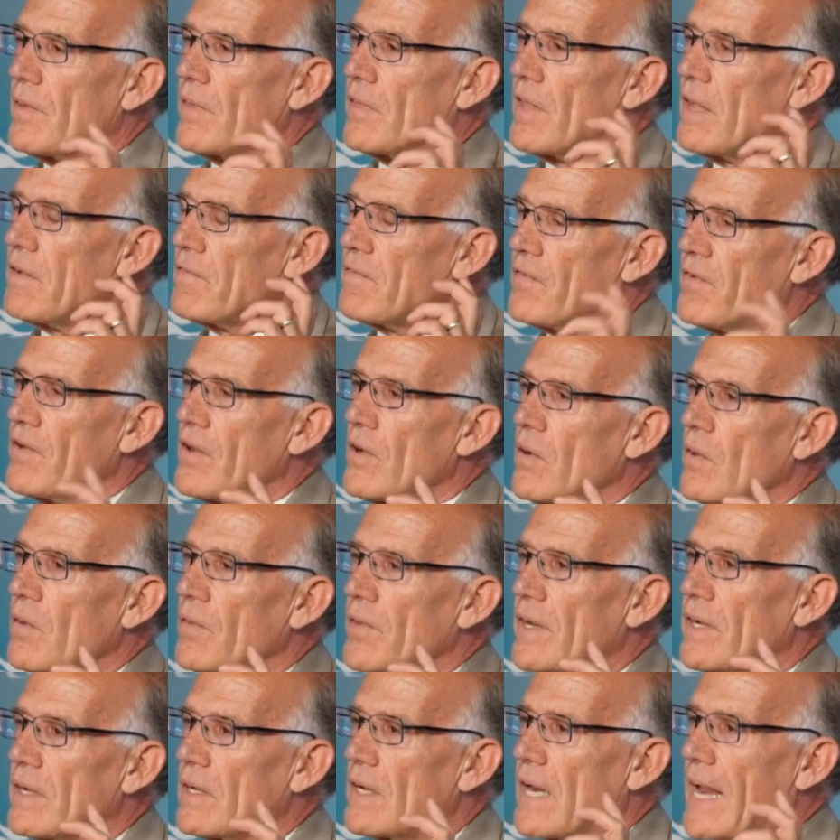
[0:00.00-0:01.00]
they feel
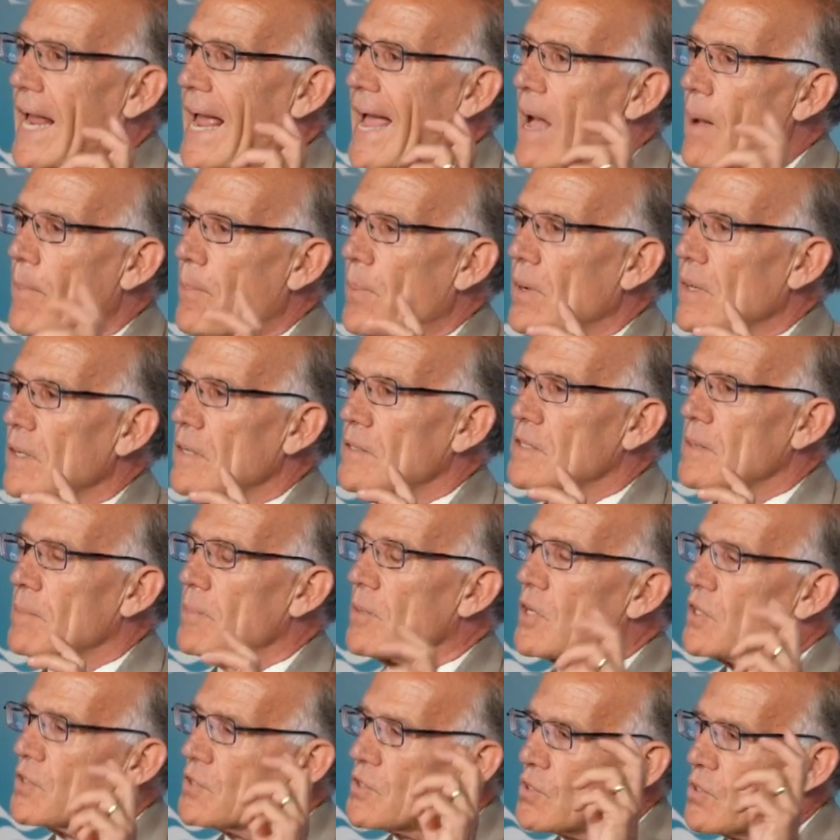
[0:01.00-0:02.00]
that
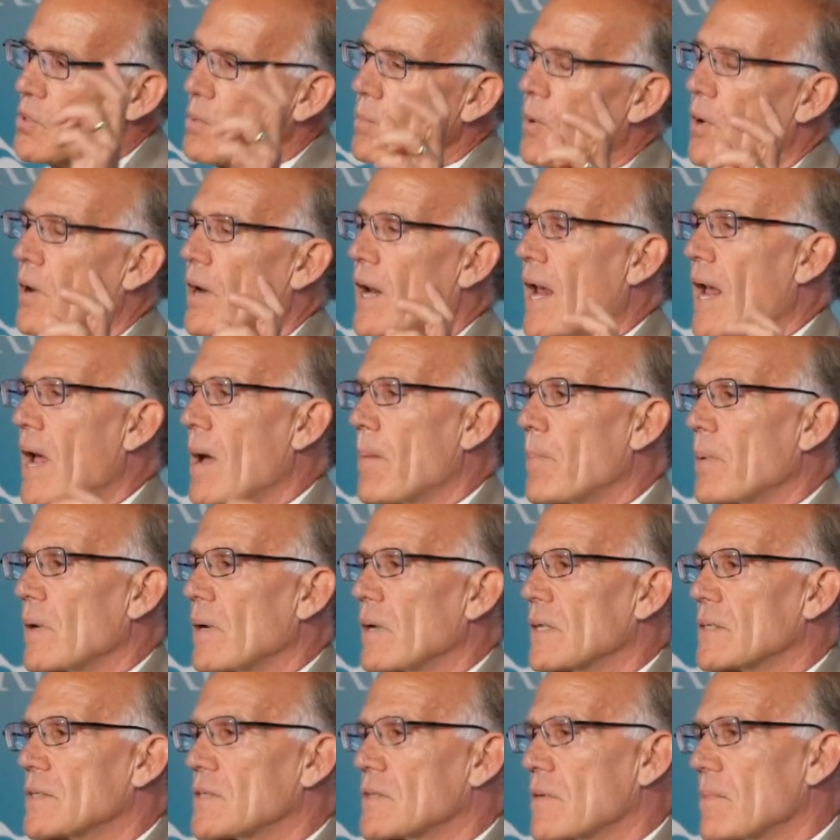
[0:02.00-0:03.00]
capitalism, consumer
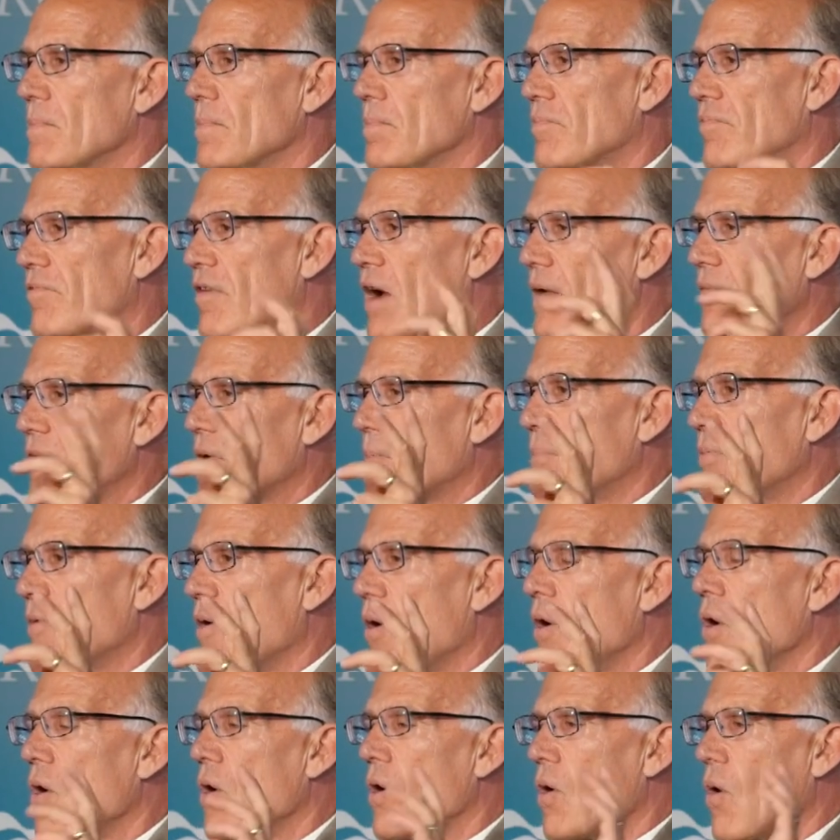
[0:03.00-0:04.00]
capitalism, private,
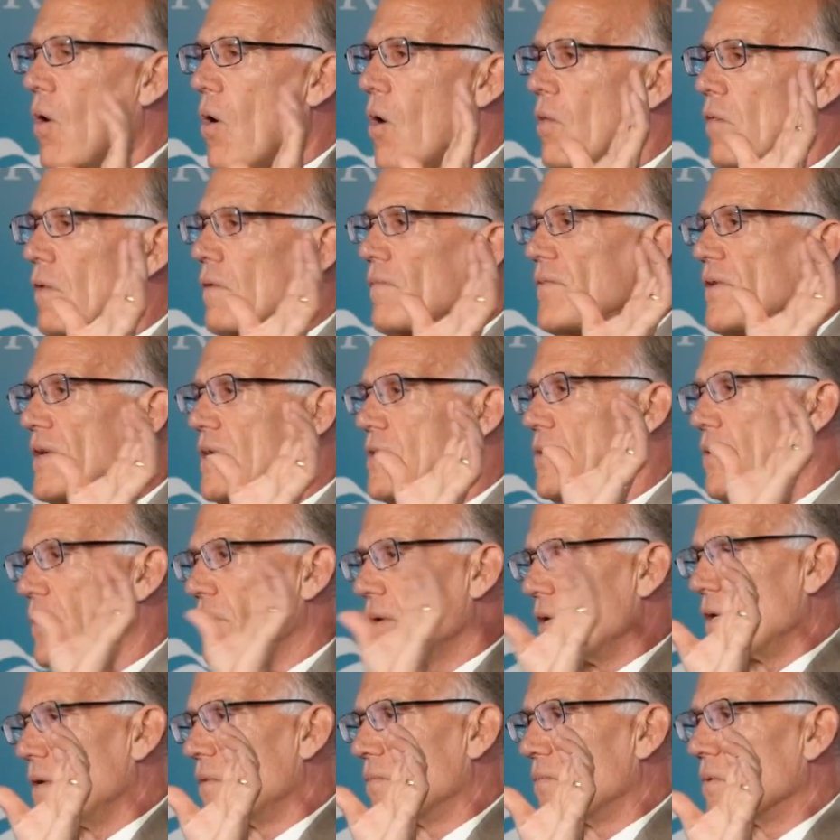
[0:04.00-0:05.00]
pro all of these are
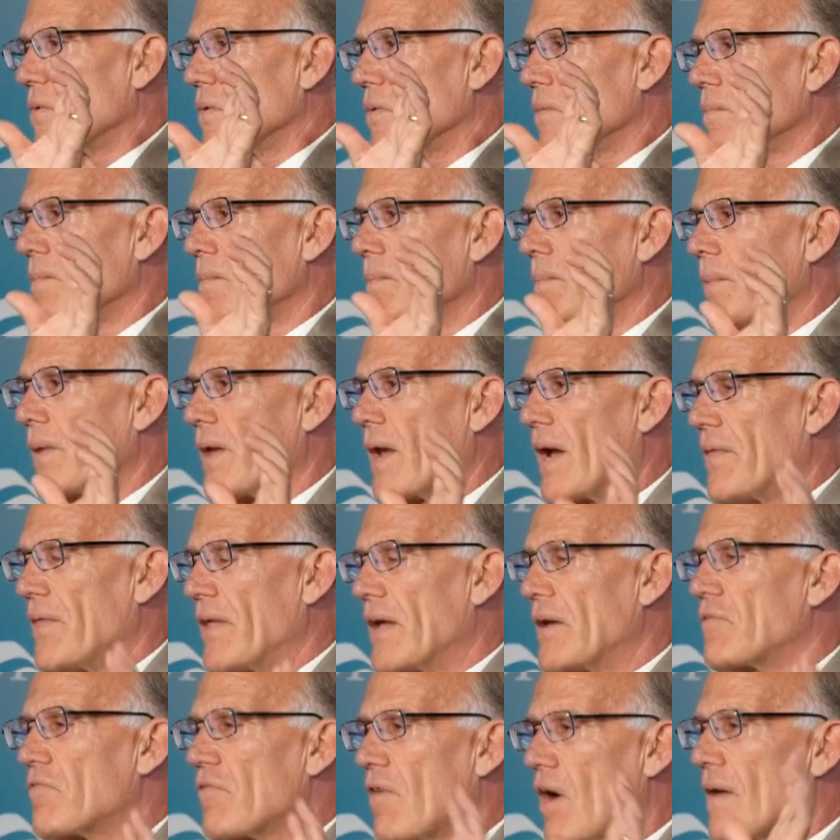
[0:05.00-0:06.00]
evil, and
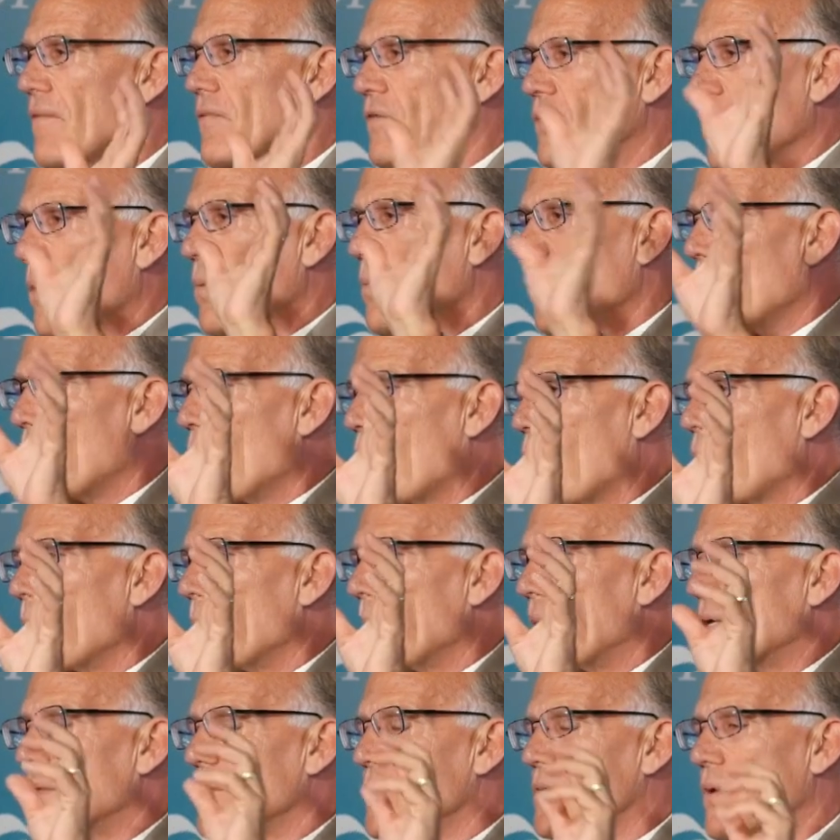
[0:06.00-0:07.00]
they drive global
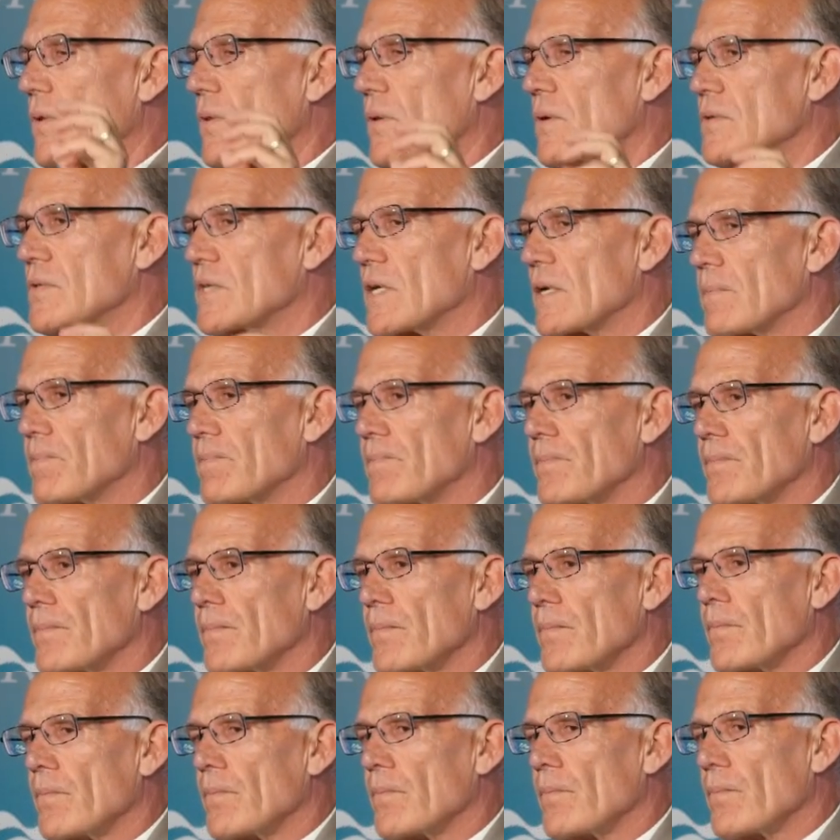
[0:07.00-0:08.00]
warming. So there's a,
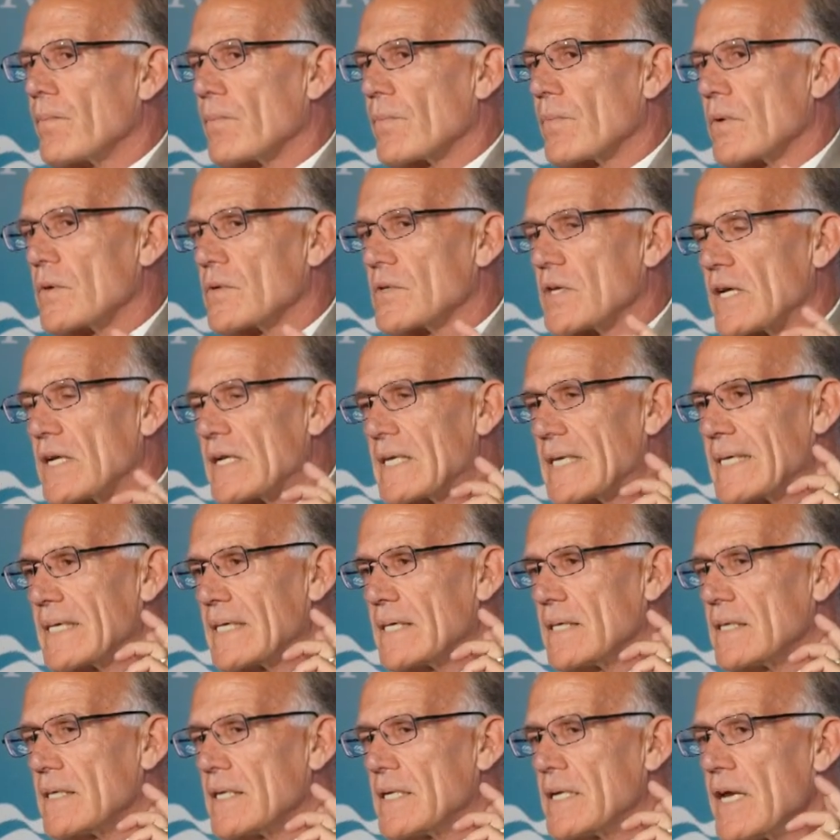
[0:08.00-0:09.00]
there's a
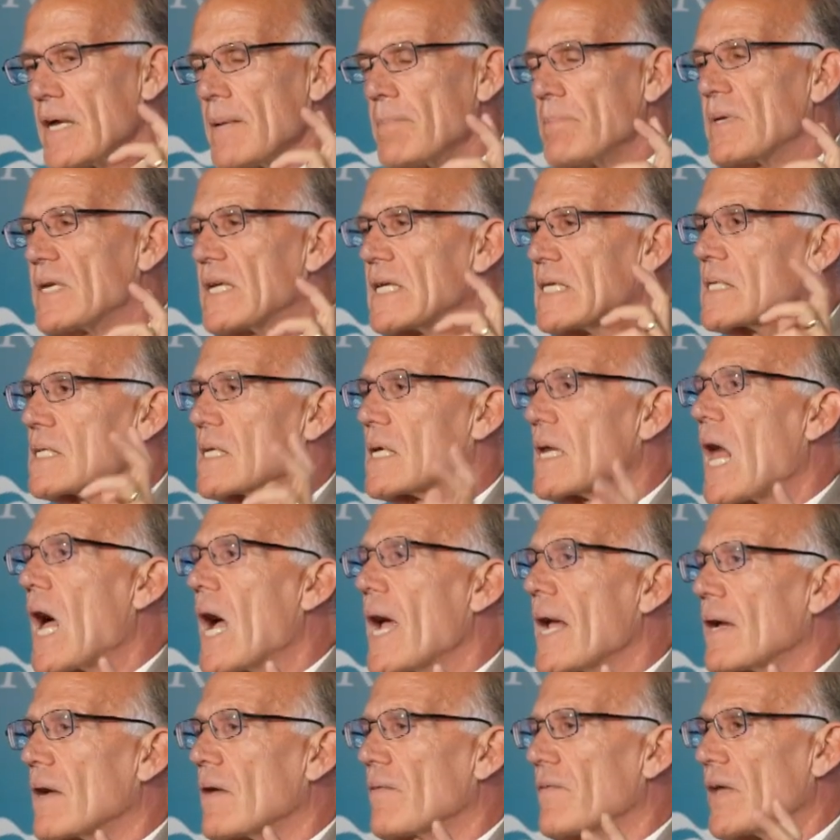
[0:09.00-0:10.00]
deep
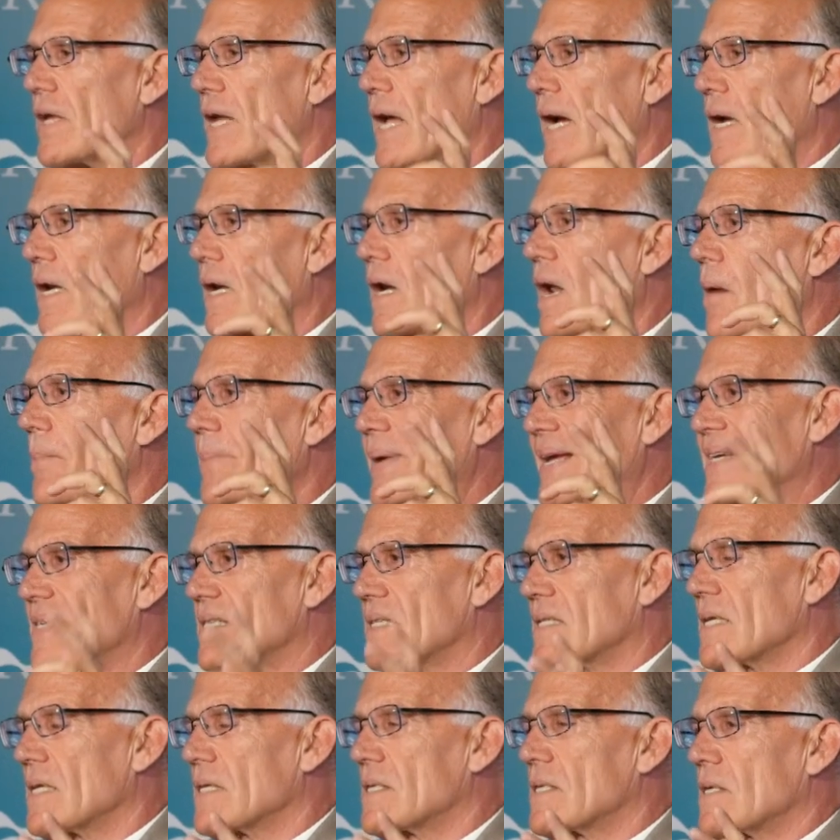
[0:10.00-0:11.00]
dislike of the economic
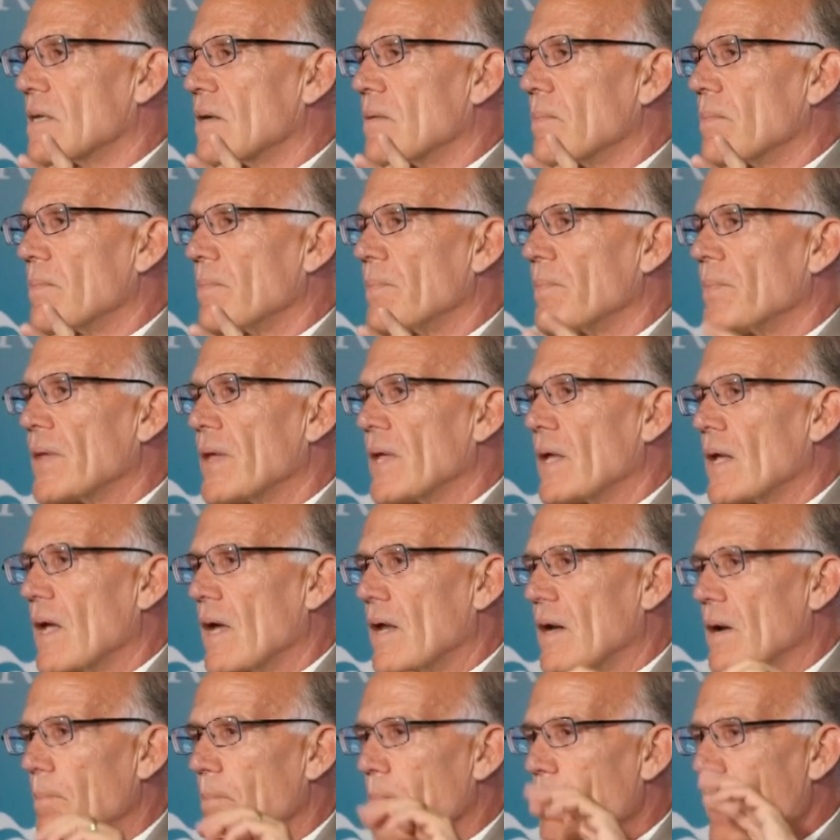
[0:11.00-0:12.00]
system,
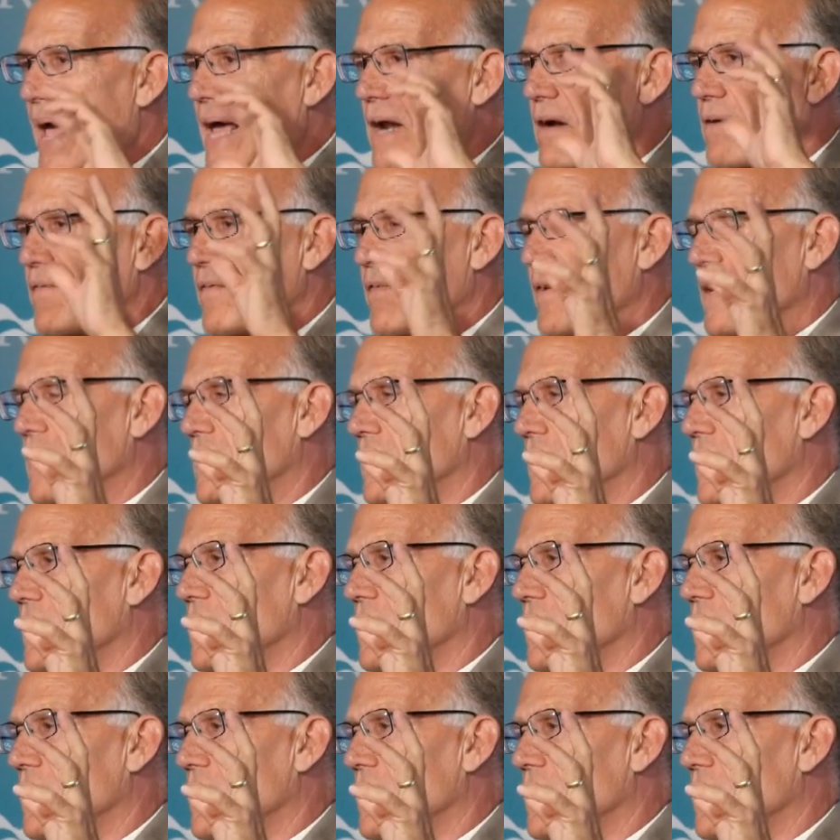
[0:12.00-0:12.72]
and it manifests